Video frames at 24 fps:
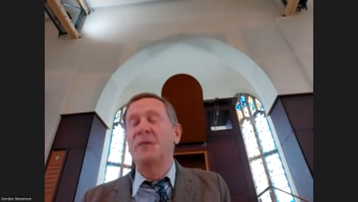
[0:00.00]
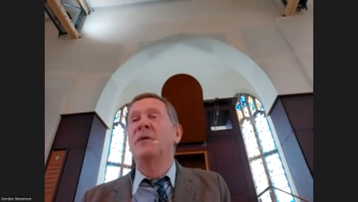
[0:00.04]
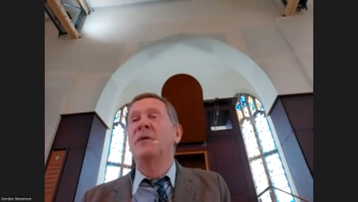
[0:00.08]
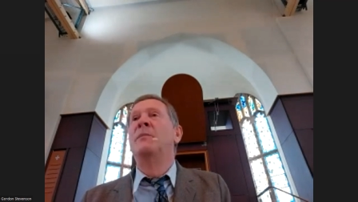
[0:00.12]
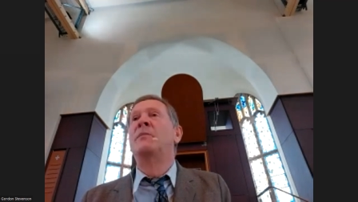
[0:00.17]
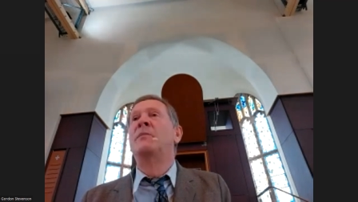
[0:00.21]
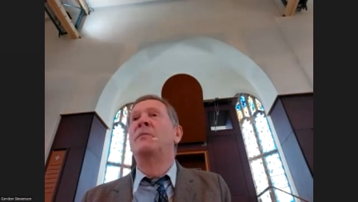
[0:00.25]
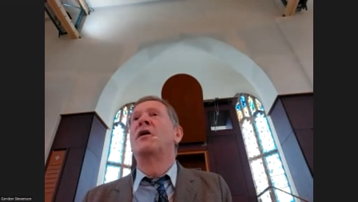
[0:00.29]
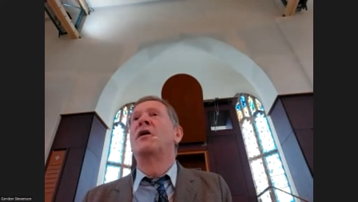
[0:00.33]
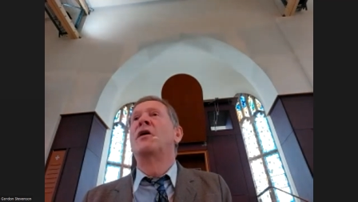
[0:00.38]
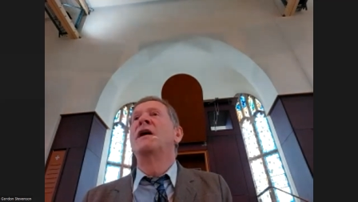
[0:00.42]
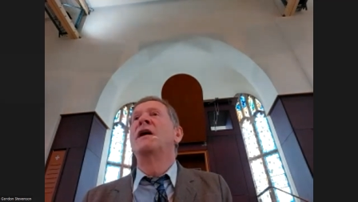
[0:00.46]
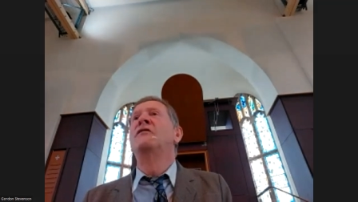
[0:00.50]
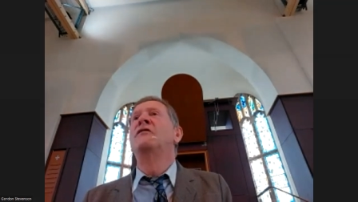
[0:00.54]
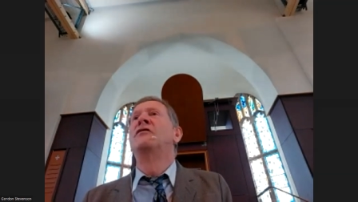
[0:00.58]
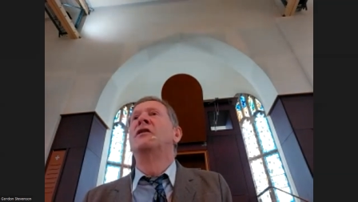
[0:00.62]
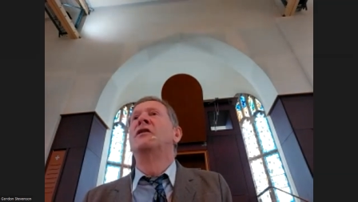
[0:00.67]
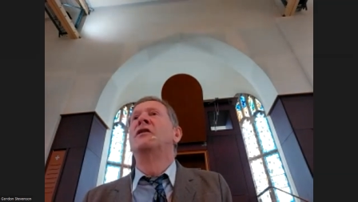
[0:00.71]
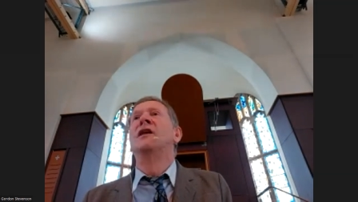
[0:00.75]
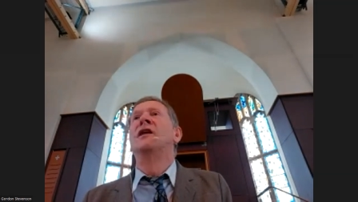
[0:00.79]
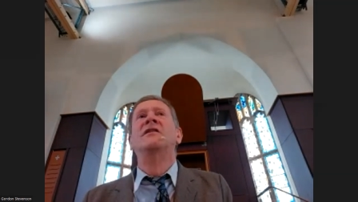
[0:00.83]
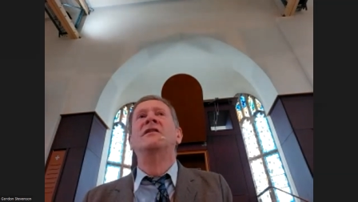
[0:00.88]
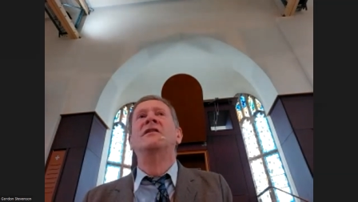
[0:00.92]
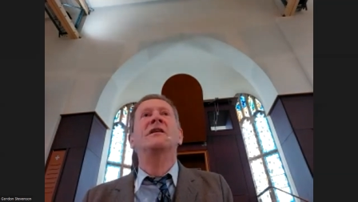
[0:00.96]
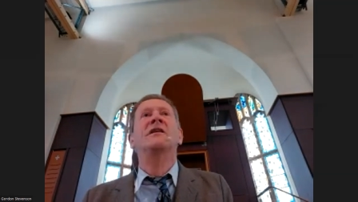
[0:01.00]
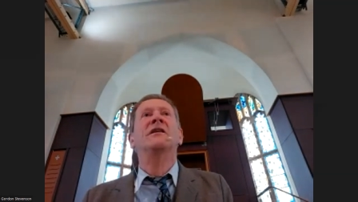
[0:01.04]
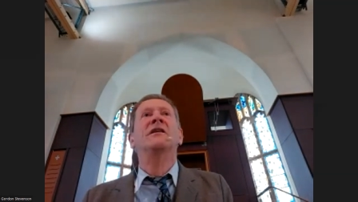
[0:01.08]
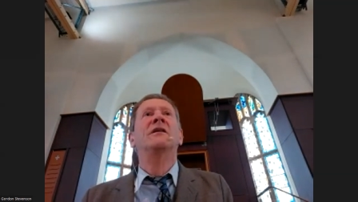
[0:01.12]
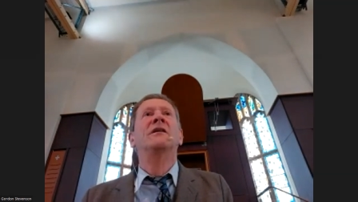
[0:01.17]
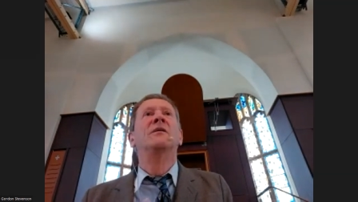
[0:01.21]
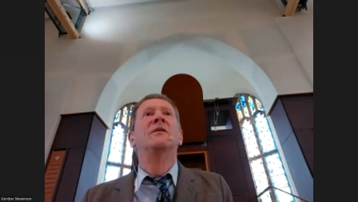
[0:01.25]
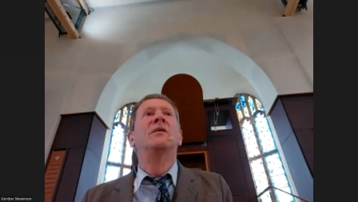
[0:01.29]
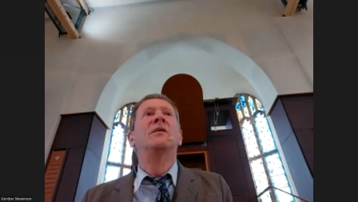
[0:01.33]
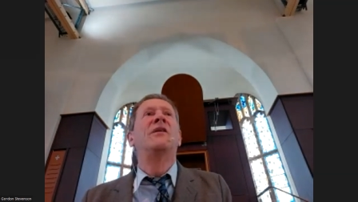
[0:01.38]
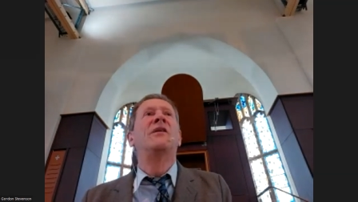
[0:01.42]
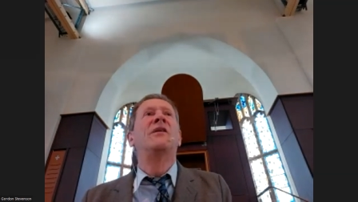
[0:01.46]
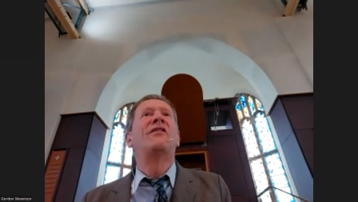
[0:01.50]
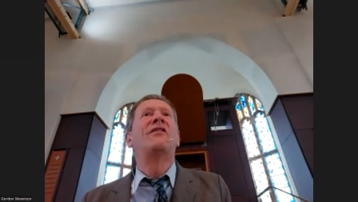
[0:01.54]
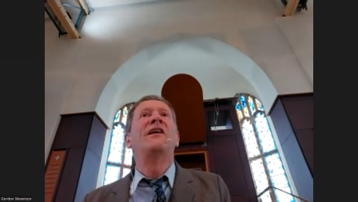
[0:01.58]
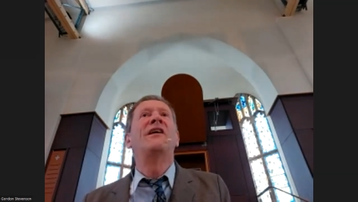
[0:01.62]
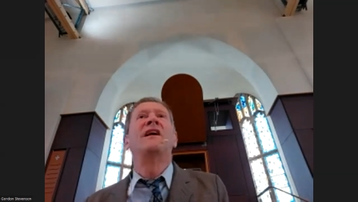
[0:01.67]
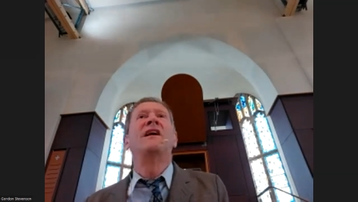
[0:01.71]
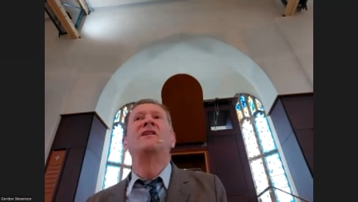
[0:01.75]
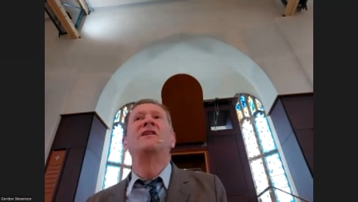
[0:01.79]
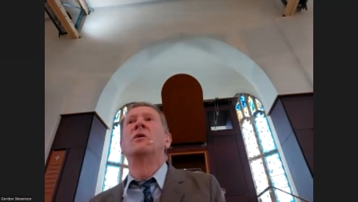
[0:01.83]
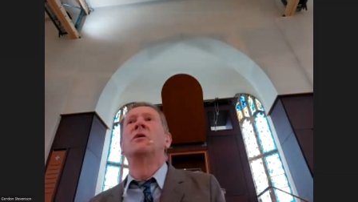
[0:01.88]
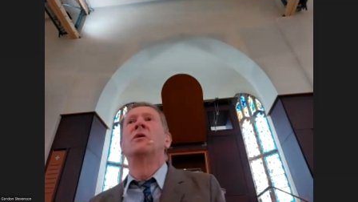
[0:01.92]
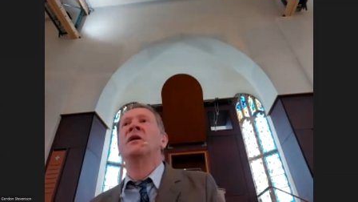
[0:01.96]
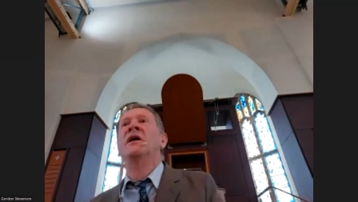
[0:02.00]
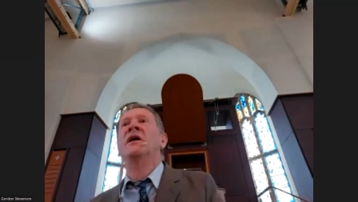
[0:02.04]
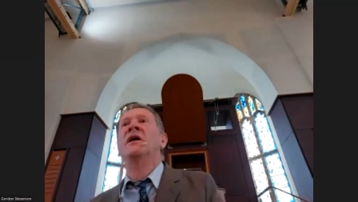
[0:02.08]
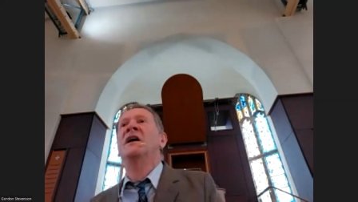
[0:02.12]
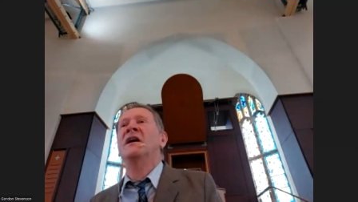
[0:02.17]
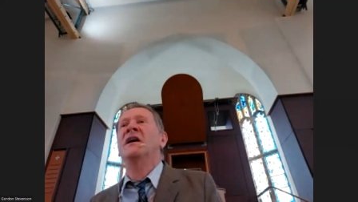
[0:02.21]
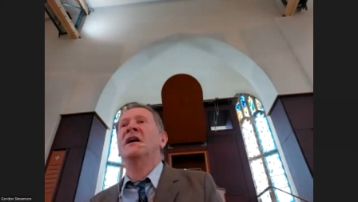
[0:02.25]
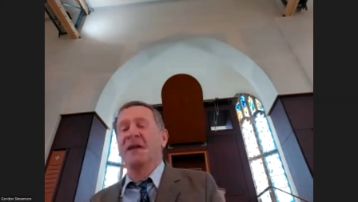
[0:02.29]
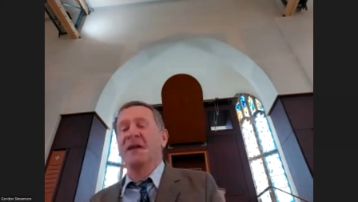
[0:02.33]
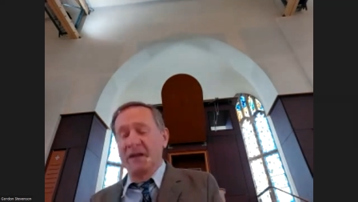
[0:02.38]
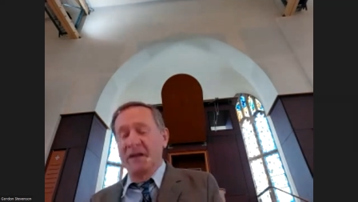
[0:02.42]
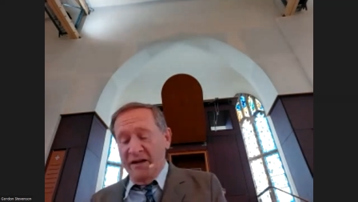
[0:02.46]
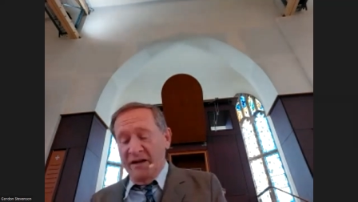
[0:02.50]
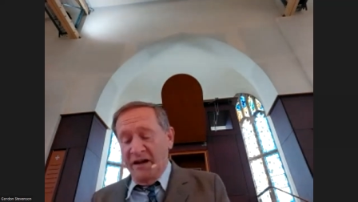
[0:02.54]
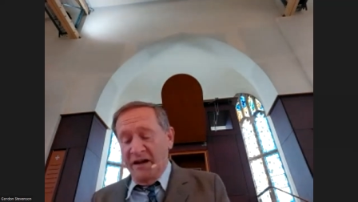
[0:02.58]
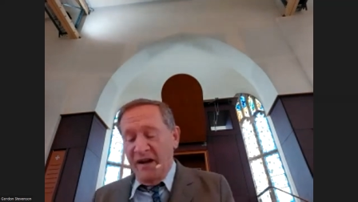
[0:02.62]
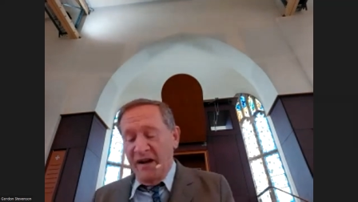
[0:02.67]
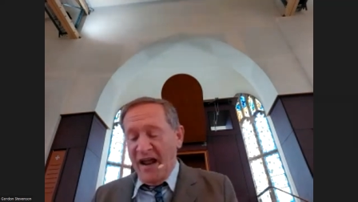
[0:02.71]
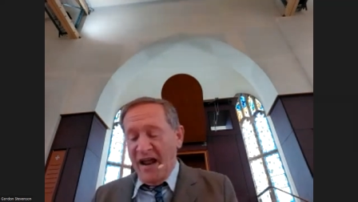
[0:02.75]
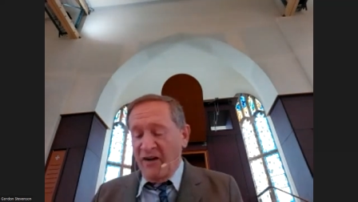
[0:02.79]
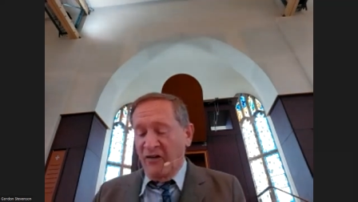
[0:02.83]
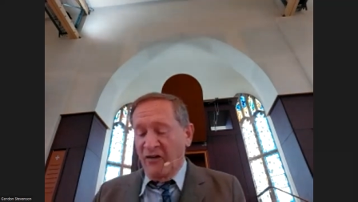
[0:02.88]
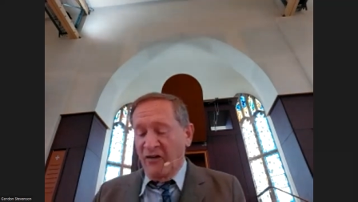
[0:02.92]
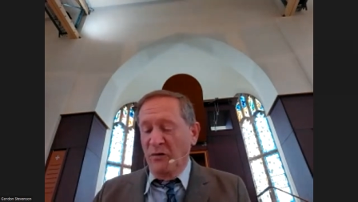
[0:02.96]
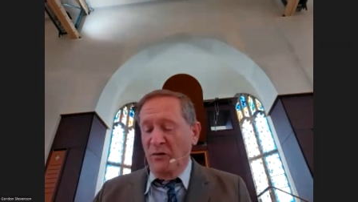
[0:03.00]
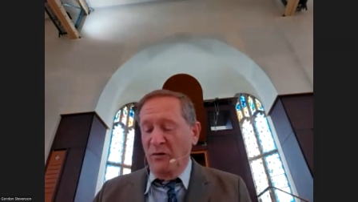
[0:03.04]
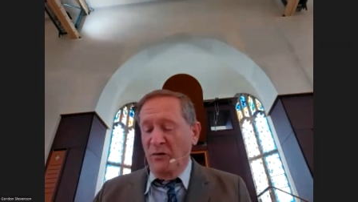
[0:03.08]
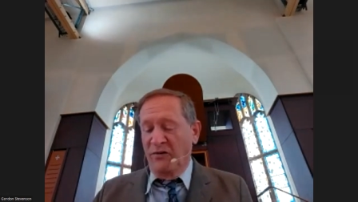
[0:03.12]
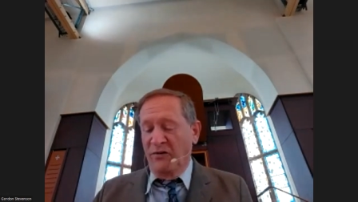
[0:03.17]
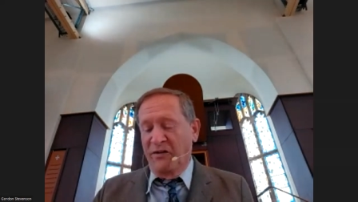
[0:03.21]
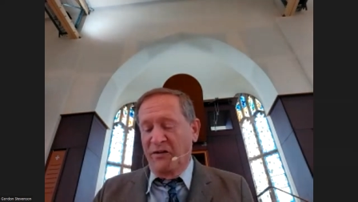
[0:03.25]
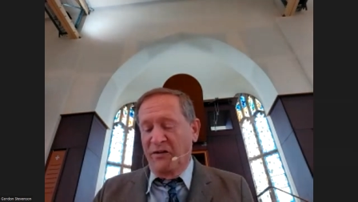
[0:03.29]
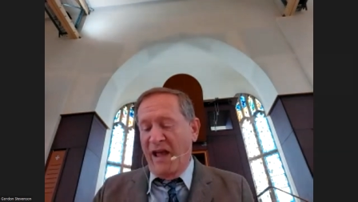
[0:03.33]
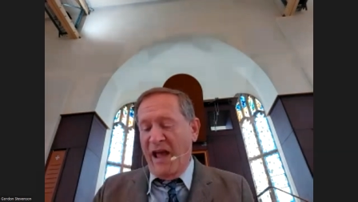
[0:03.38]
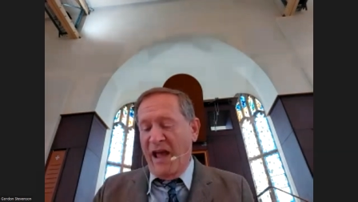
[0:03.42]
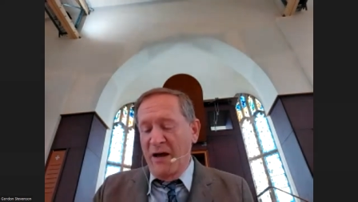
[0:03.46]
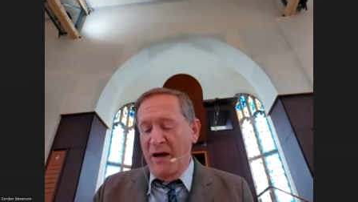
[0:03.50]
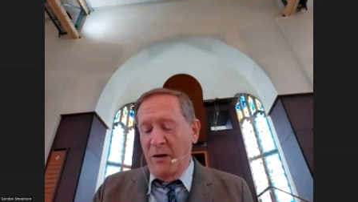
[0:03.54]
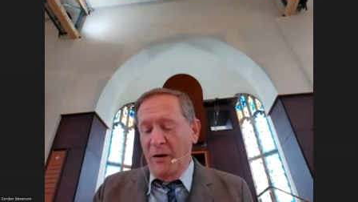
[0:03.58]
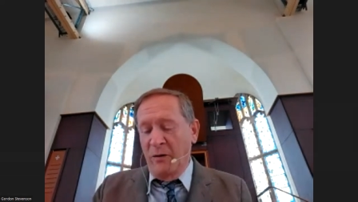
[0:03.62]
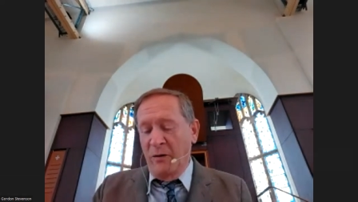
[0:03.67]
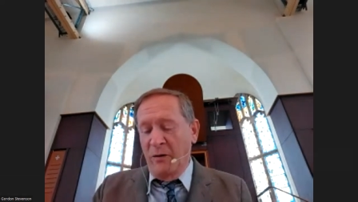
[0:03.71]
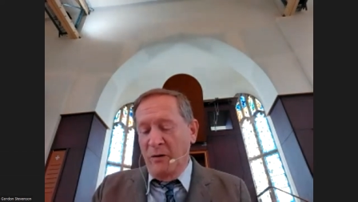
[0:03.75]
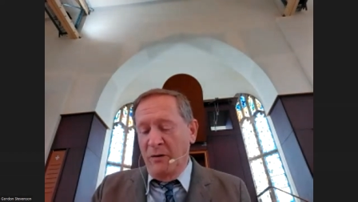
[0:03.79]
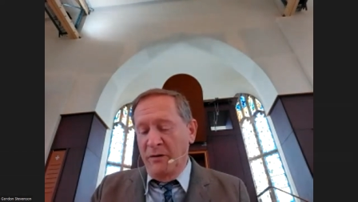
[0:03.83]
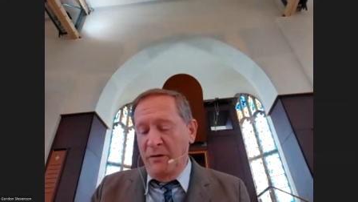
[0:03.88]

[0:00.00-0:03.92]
We pray for it. We see it on a national scale